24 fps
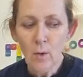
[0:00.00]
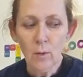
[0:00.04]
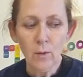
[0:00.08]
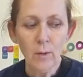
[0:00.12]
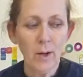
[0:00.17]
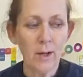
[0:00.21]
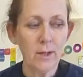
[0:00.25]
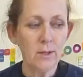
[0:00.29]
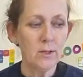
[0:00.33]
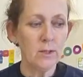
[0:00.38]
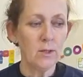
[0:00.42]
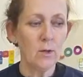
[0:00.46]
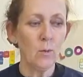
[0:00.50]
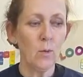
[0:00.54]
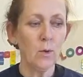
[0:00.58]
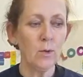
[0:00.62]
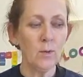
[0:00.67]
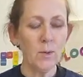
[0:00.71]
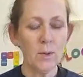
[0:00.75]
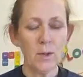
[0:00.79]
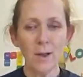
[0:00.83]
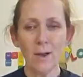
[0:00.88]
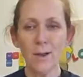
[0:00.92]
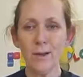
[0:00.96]
Right, so
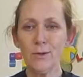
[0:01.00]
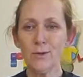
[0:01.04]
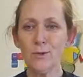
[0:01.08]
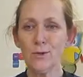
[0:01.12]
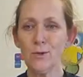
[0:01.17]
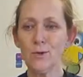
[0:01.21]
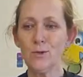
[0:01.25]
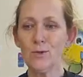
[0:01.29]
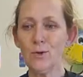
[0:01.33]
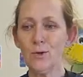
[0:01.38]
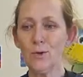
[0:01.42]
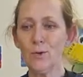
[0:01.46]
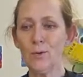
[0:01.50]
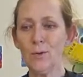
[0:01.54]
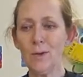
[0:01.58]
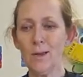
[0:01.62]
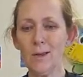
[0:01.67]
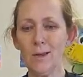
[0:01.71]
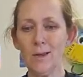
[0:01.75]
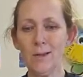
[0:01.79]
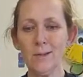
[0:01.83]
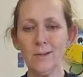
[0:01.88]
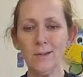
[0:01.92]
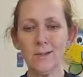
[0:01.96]
what we're going to do
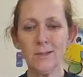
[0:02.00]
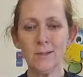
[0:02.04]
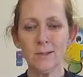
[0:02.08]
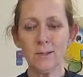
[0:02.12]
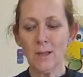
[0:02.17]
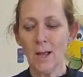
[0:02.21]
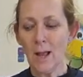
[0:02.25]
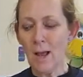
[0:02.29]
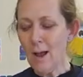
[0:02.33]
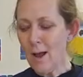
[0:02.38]
is,